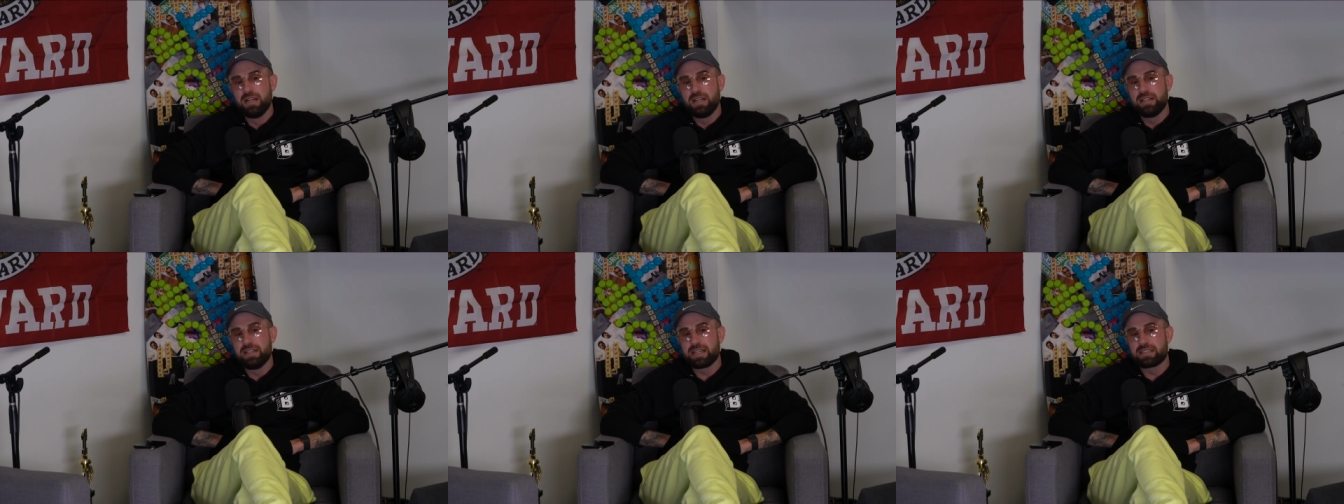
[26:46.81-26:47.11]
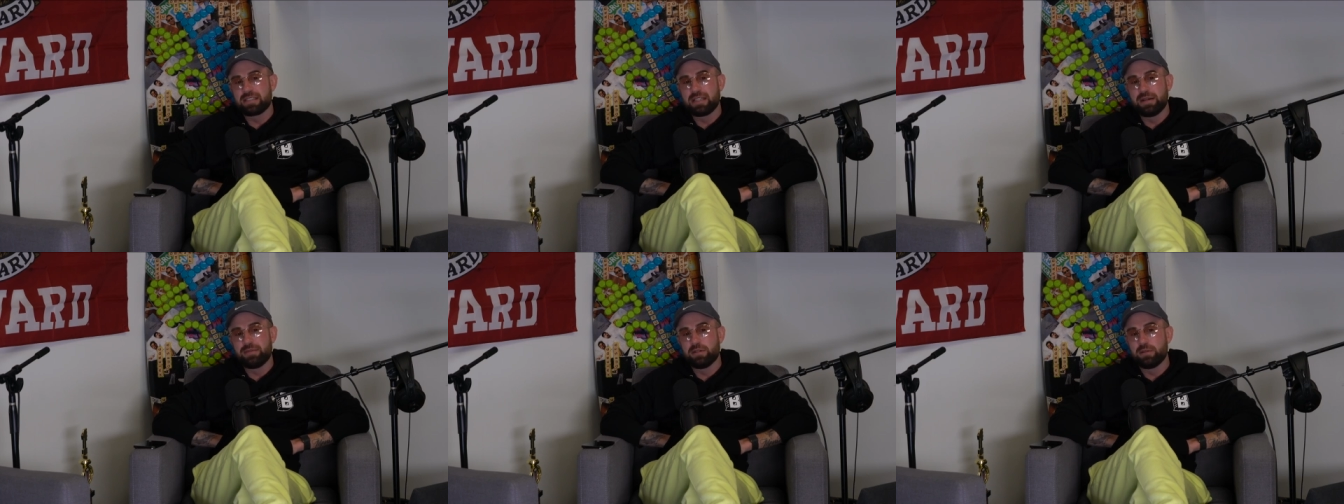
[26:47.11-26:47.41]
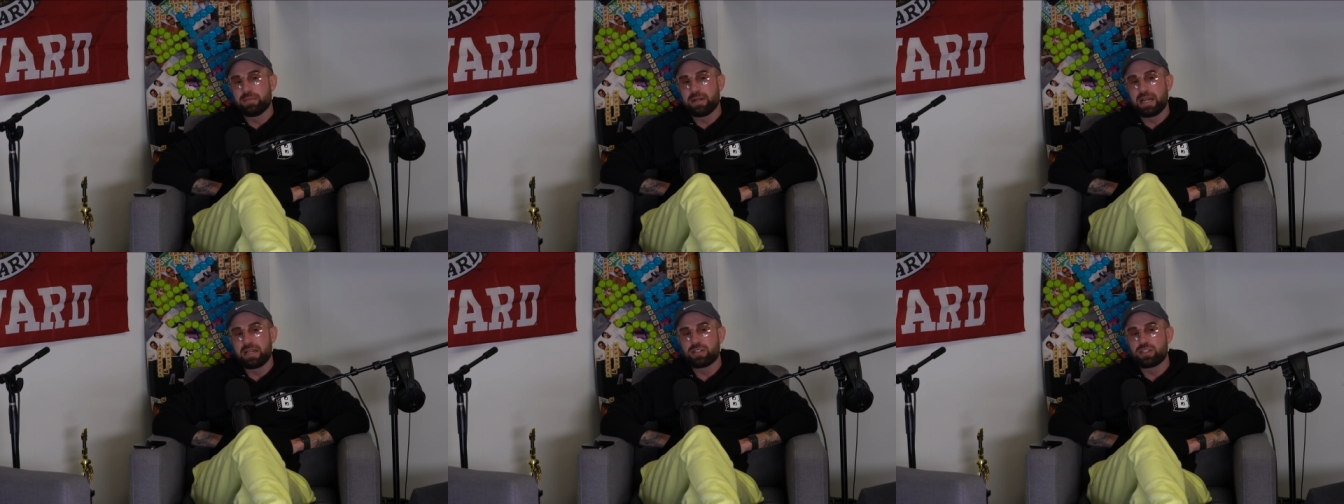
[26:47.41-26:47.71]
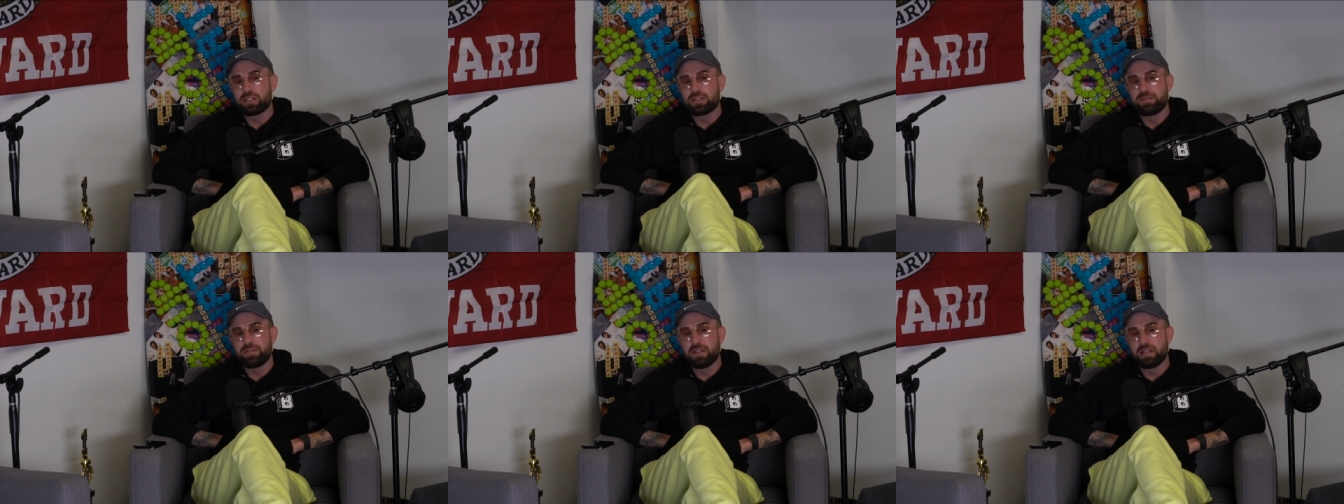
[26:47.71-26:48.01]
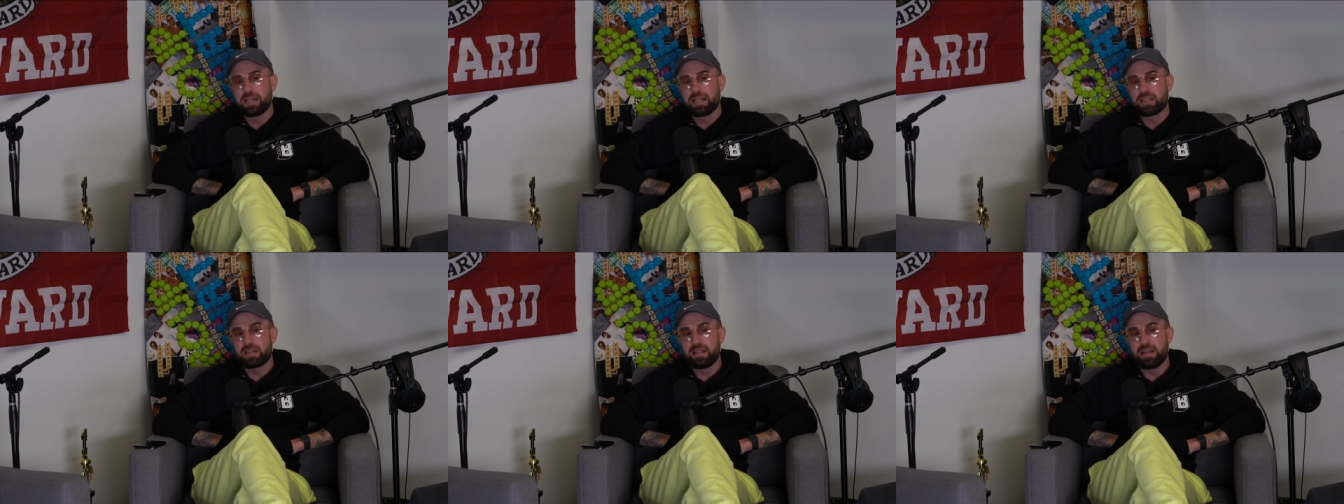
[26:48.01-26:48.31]
next level, but I just feel
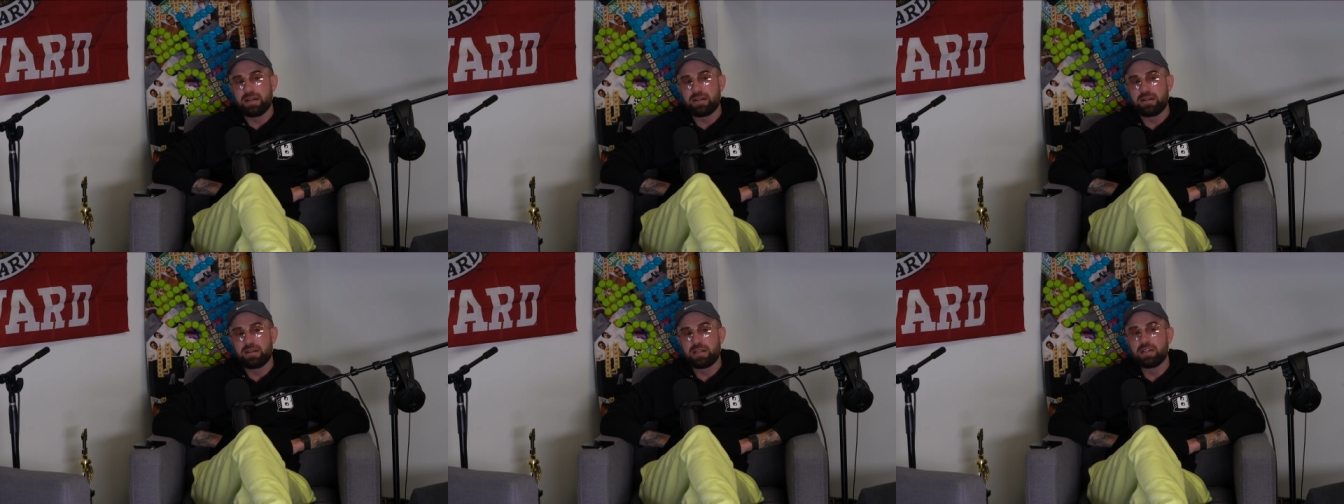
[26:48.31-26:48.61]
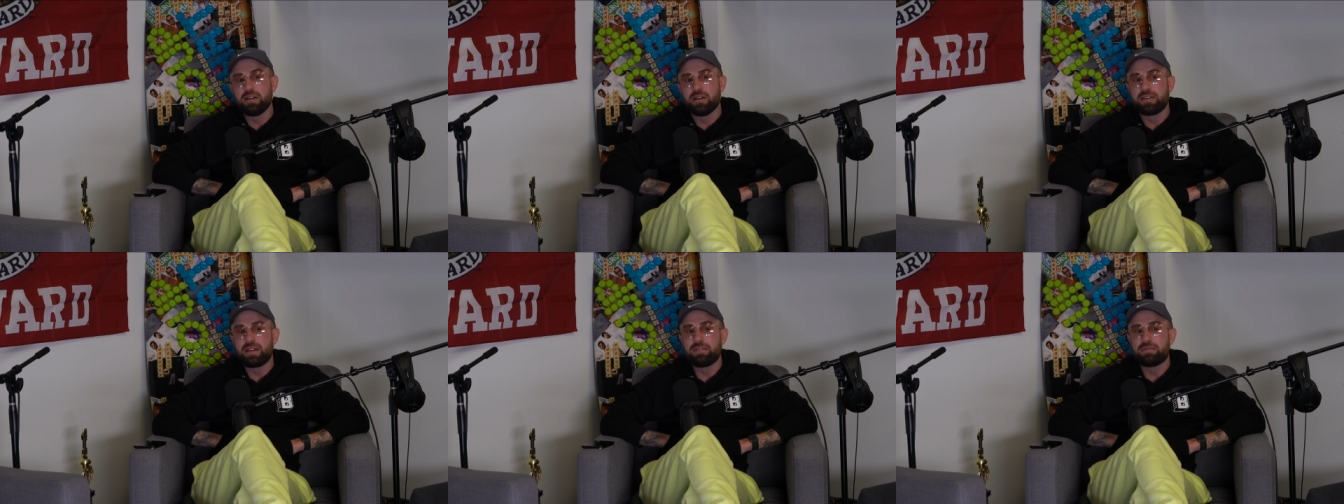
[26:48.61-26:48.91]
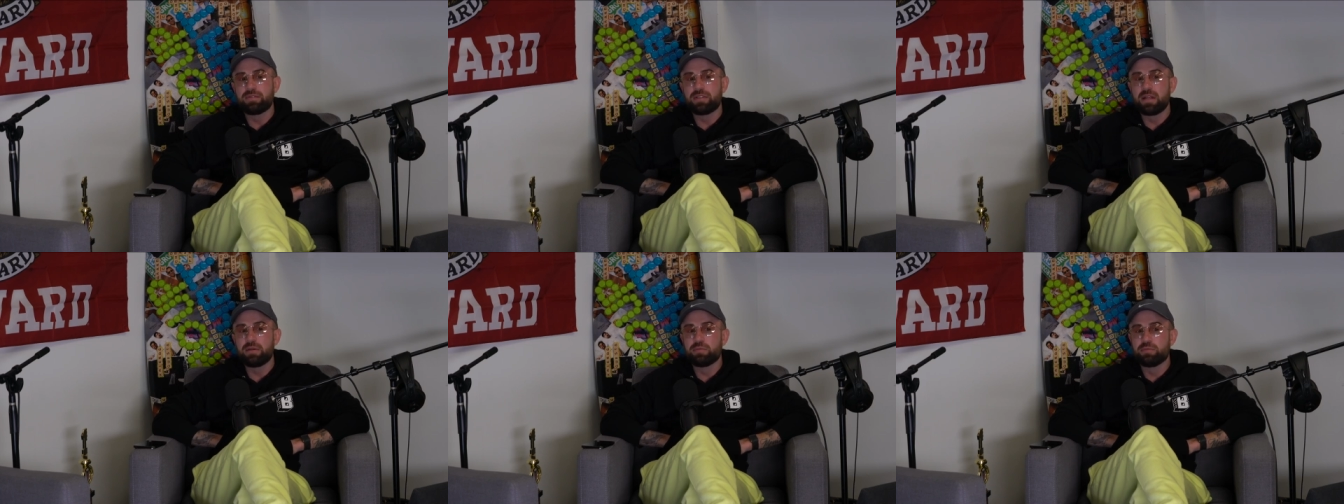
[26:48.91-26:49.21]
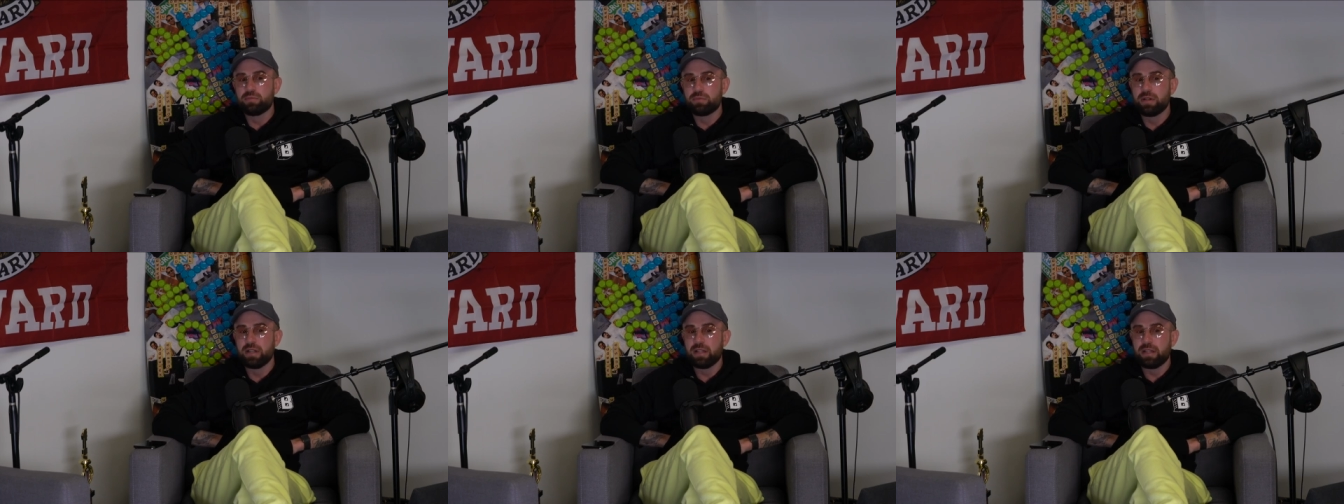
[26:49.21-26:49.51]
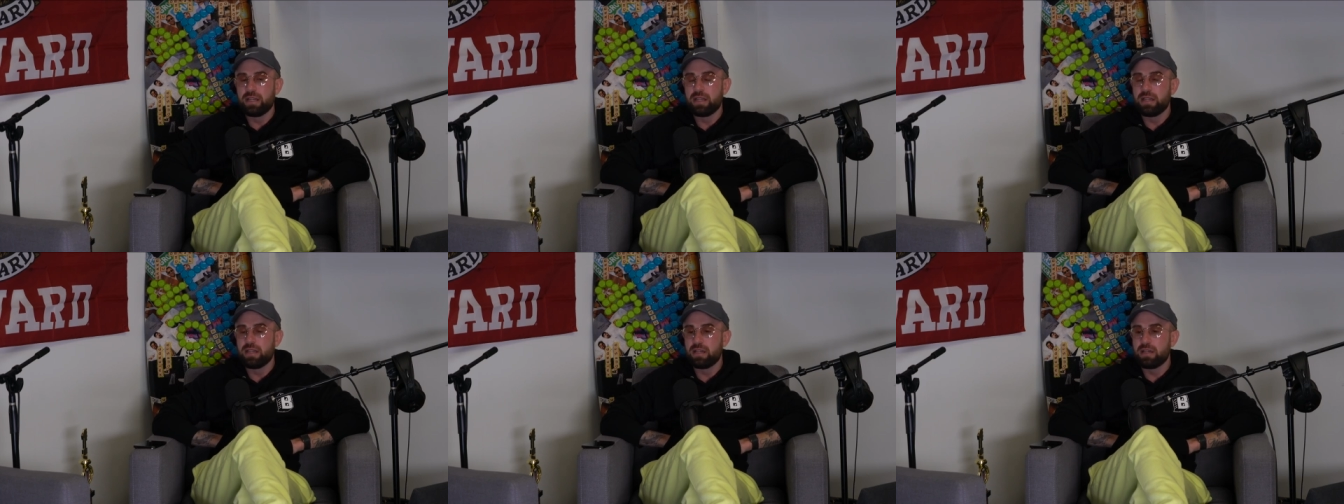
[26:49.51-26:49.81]
like they're, you know, they they
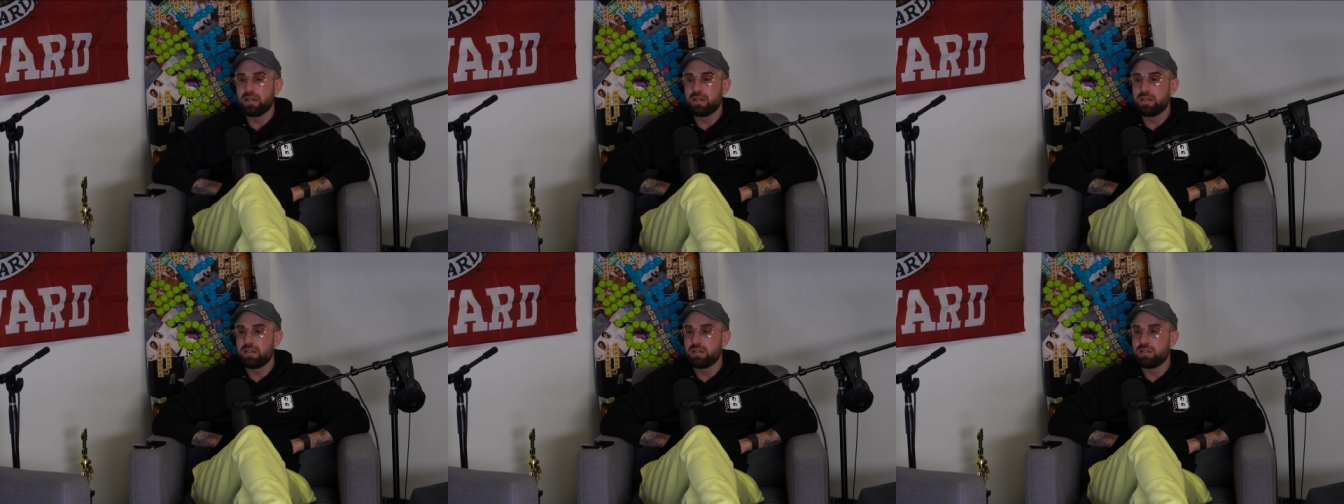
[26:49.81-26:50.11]
really